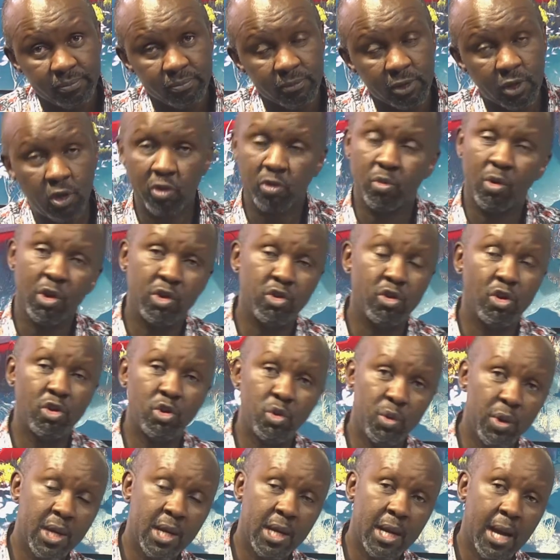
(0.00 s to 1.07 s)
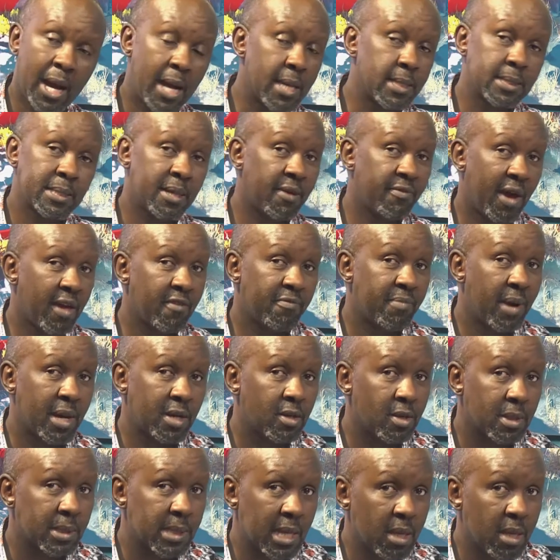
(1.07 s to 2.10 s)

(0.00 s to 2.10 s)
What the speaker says: Because what you're doing can't survive bundles